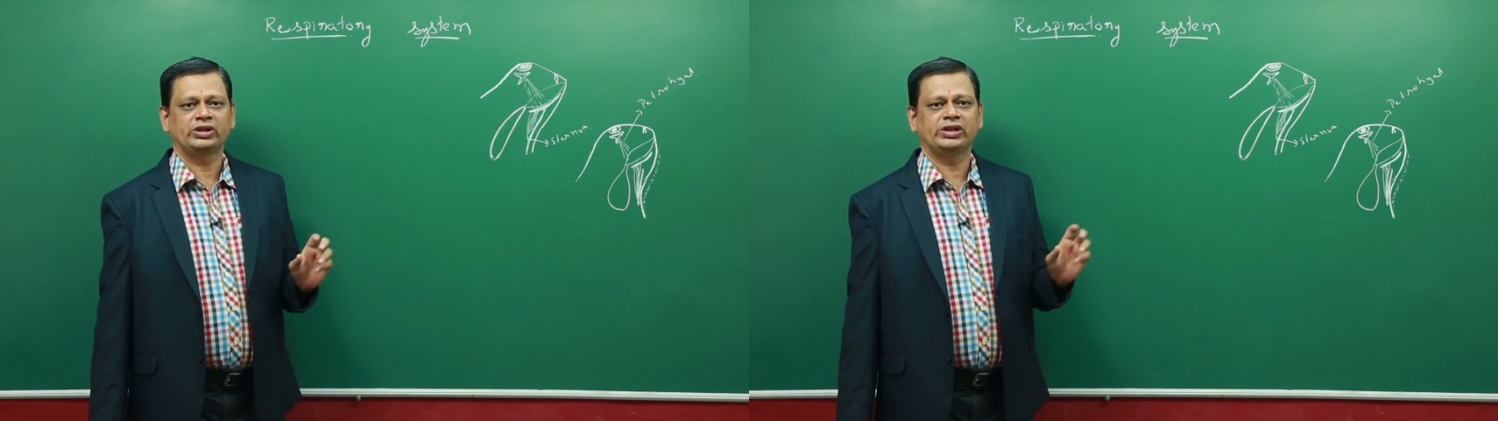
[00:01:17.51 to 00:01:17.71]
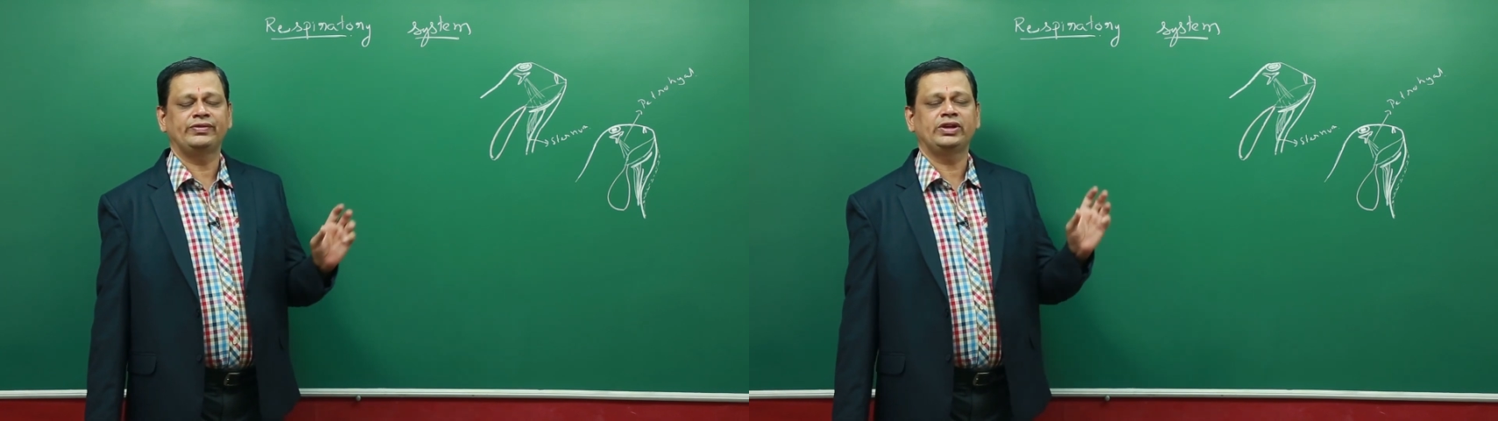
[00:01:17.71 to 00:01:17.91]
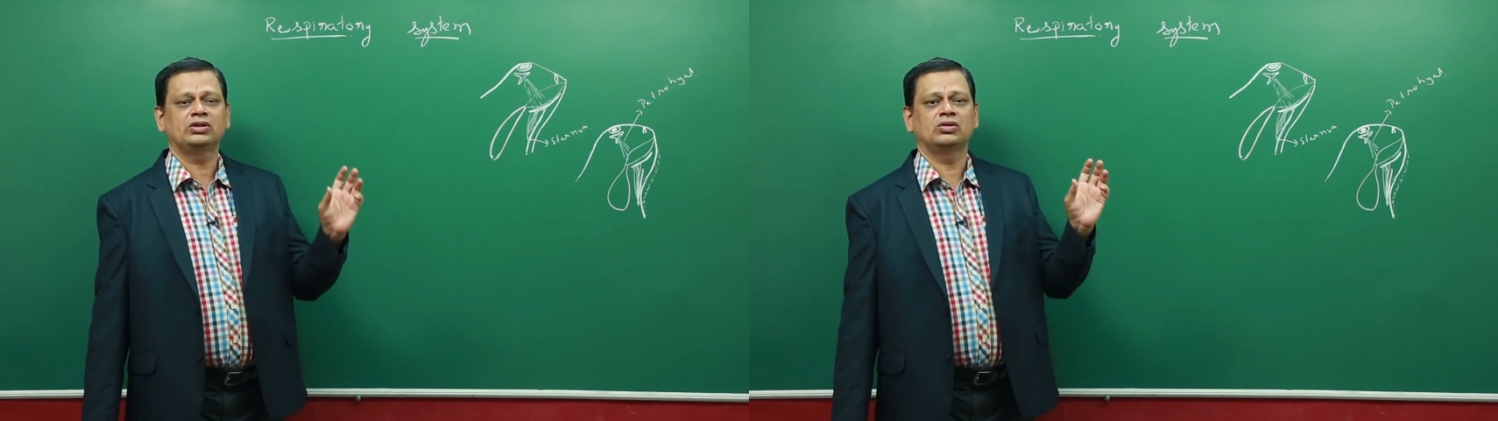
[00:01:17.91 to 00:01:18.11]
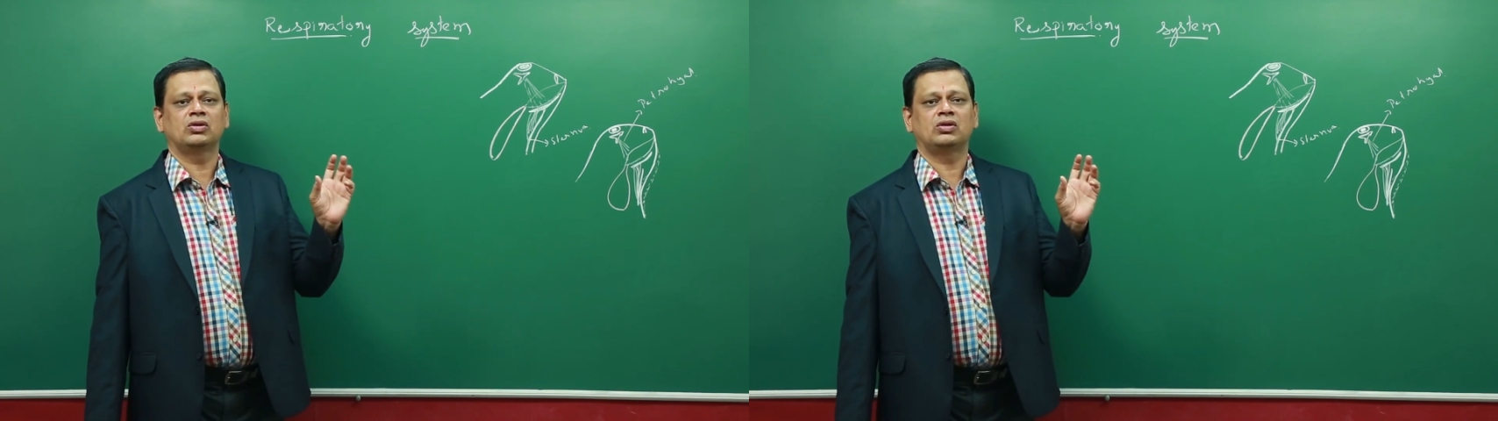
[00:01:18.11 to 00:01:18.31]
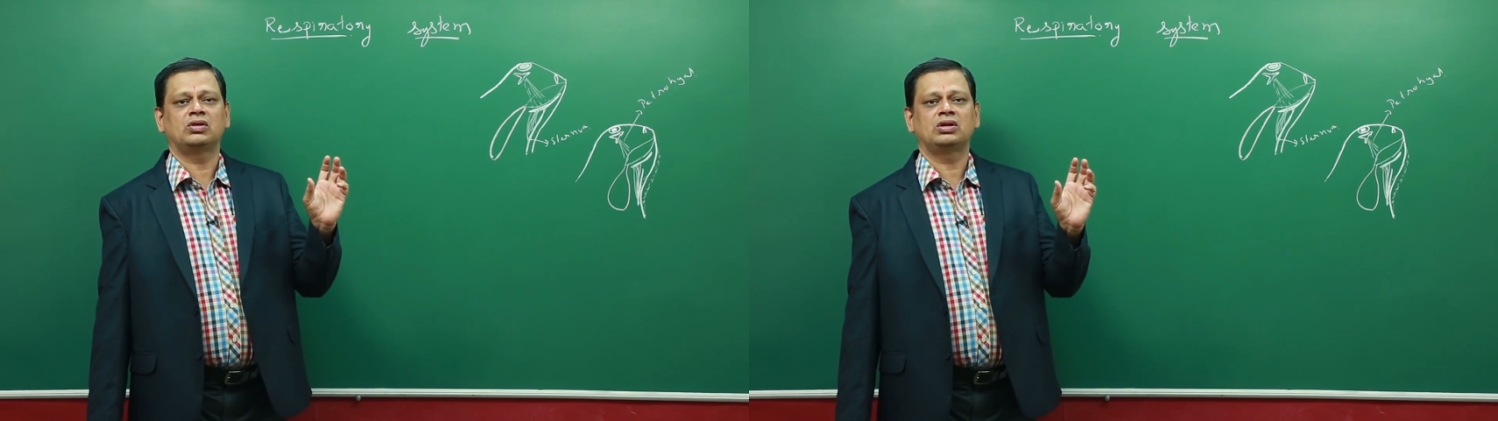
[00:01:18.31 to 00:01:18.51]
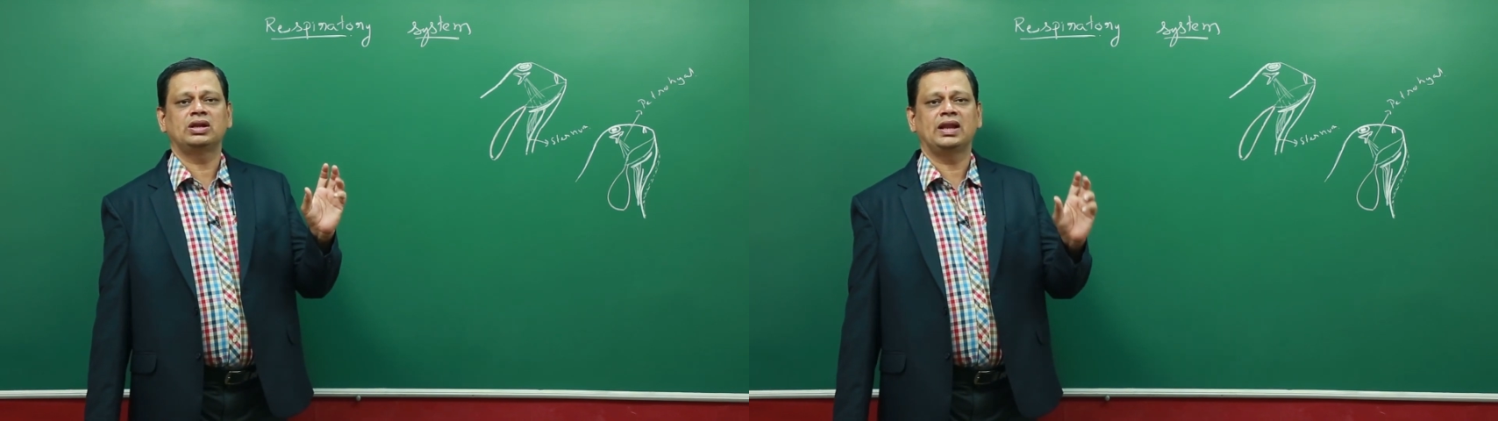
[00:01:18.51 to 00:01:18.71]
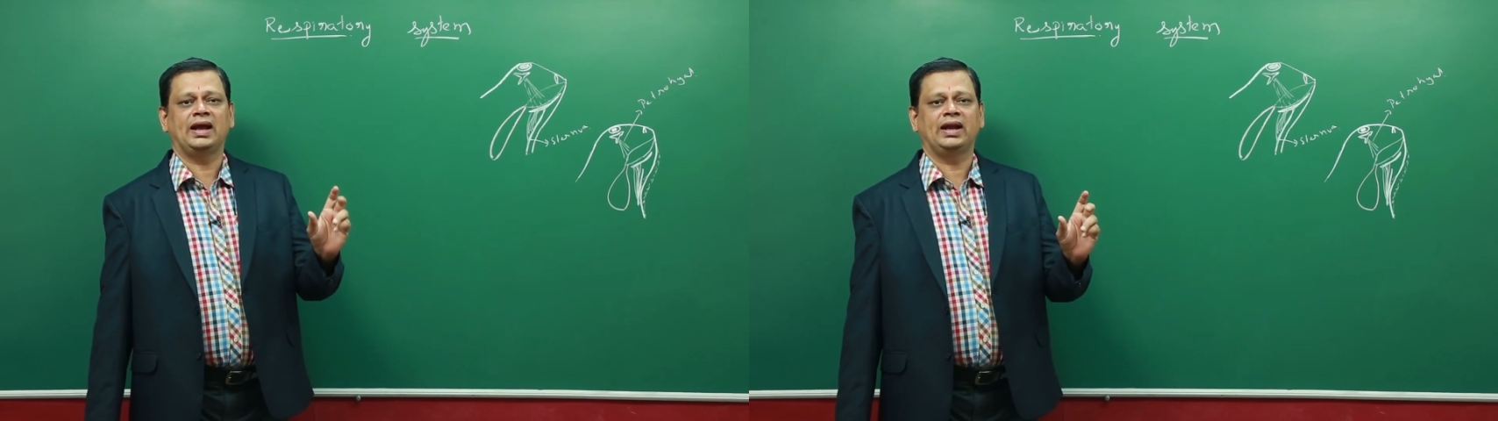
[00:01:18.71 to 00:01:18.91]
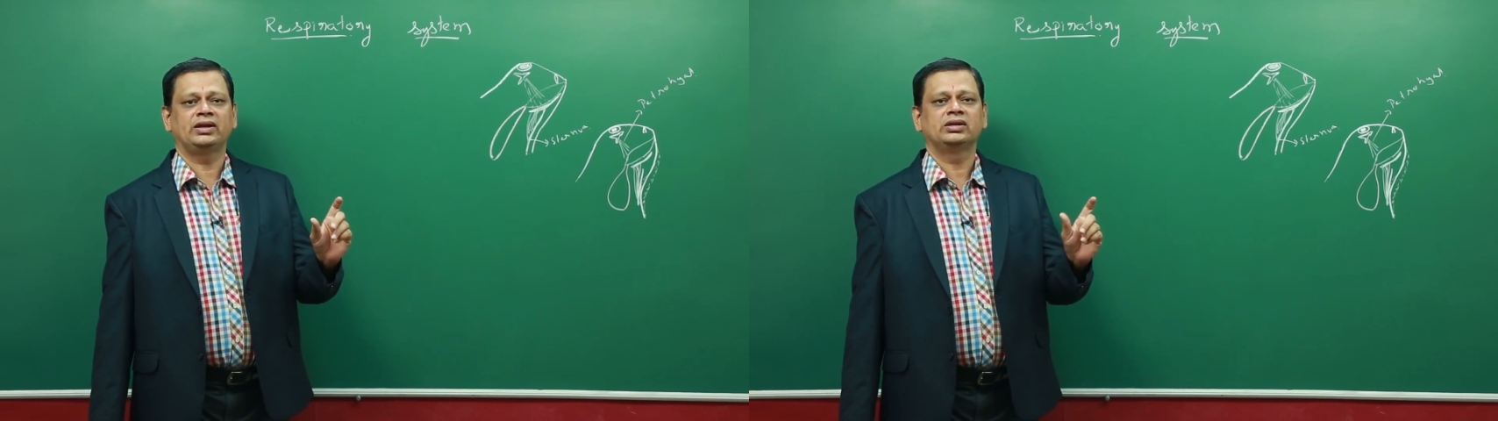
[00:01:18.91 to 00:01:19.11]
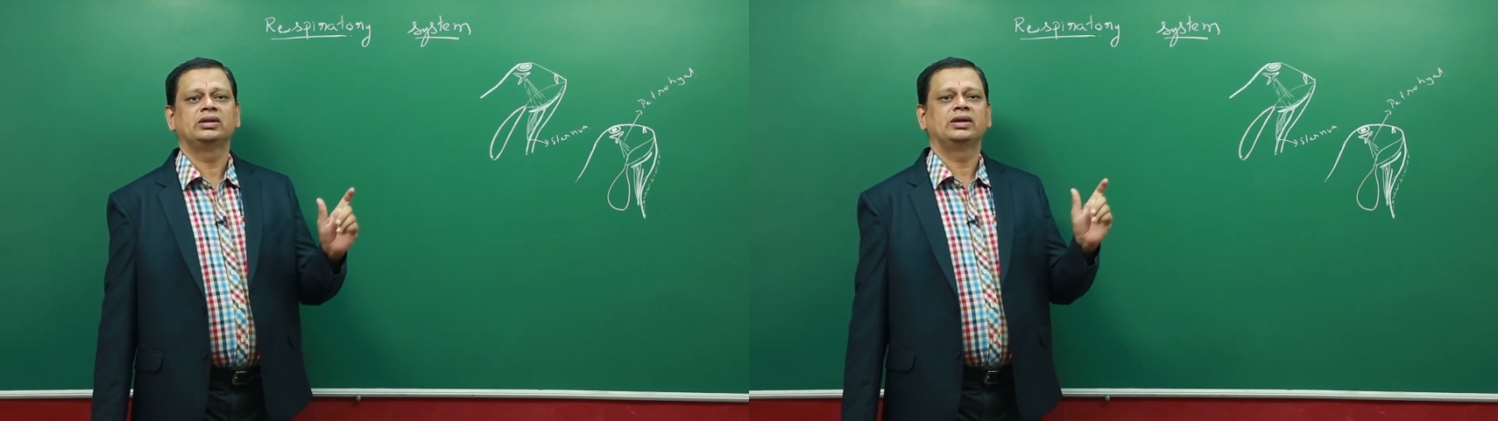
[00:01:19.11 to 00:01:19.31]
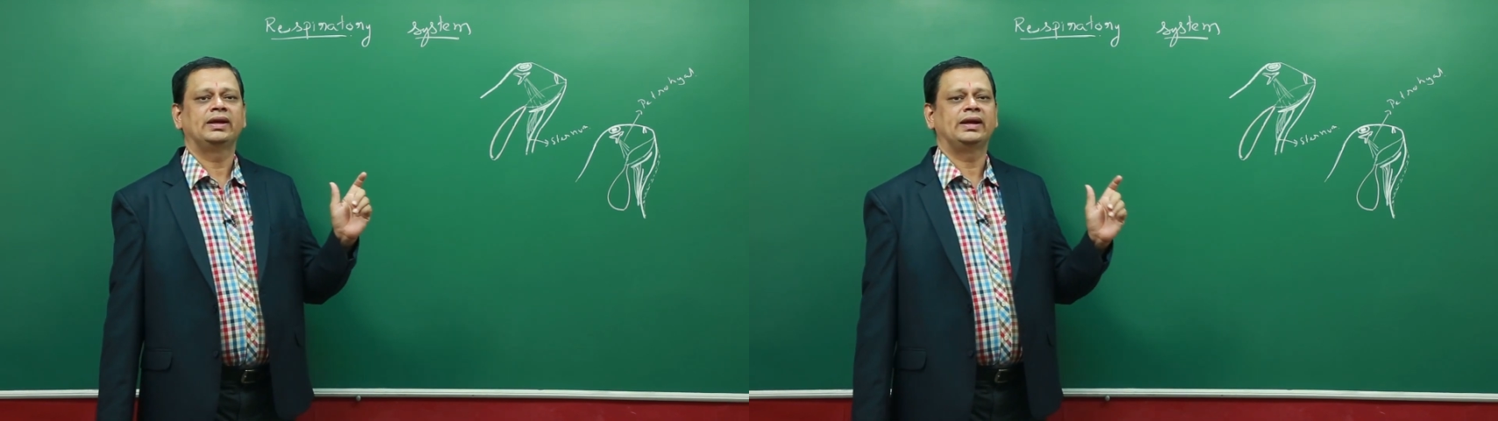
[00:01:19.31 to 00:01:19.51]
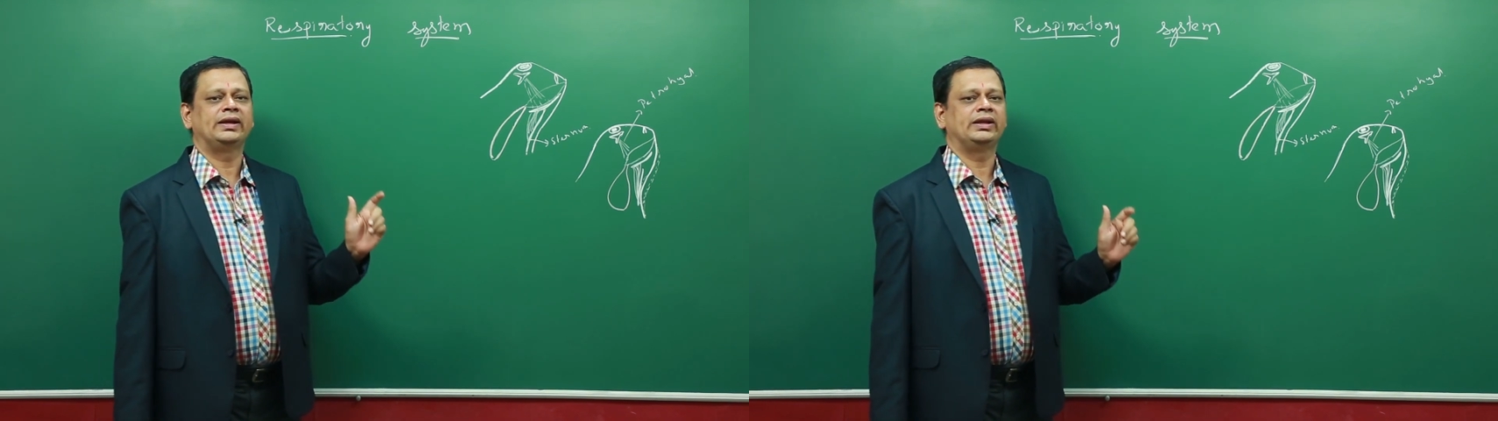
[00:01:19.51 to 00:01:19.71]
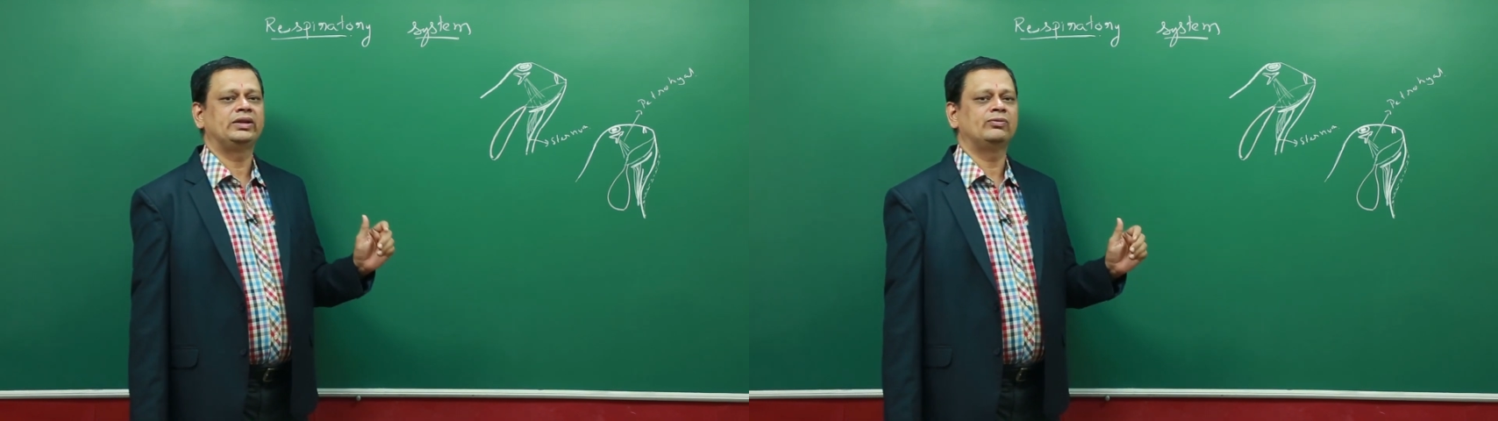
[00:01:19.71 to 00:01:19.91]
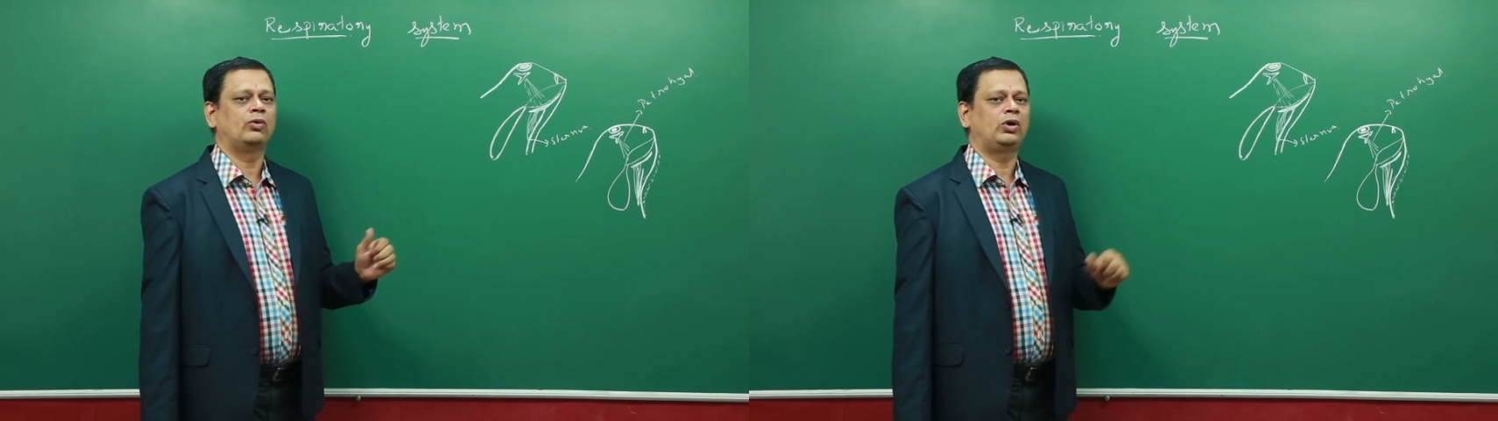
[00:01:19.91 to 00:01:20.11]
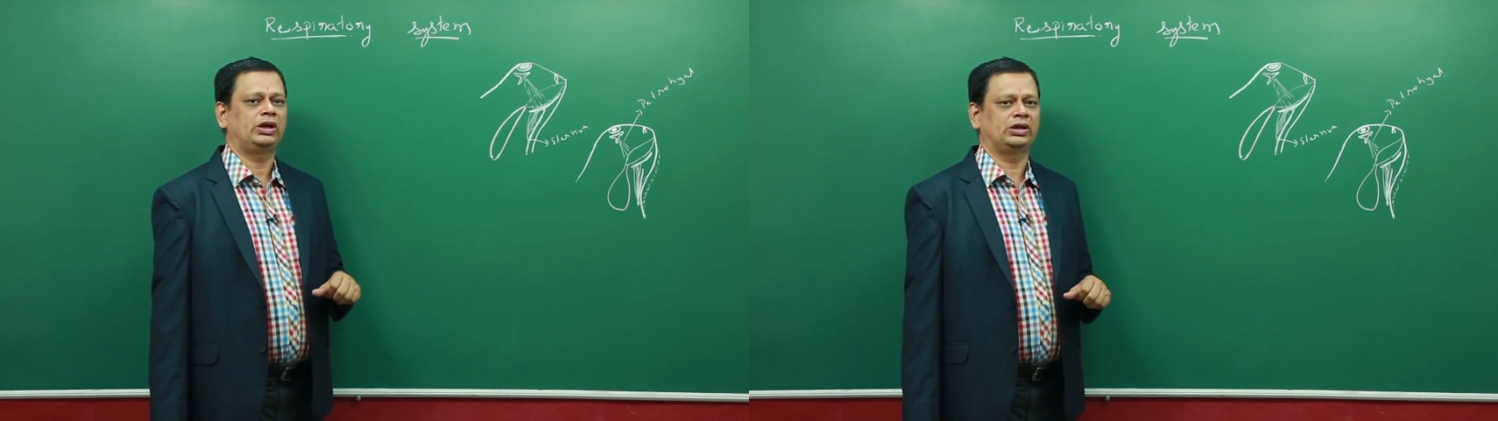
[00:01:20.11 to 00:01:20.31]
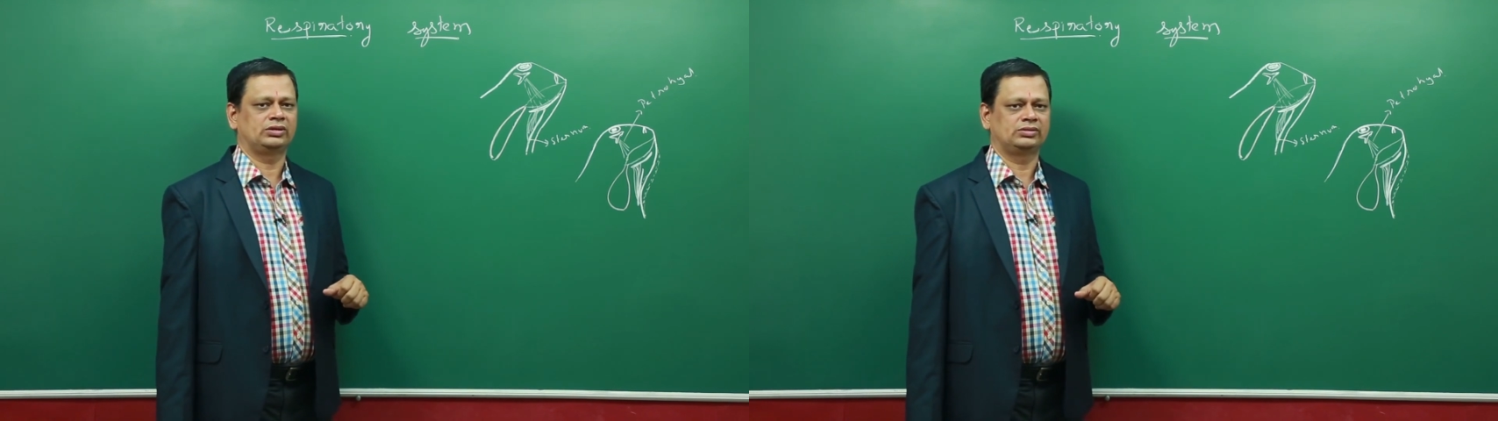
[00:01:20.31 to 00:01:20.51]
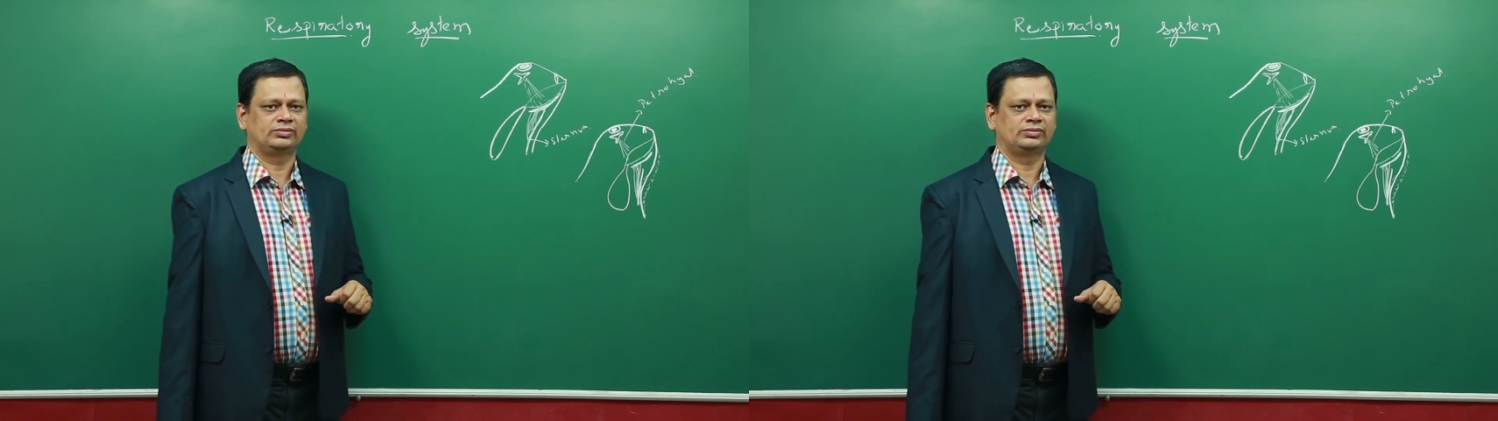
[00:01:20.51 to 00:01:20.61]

living on land and in water.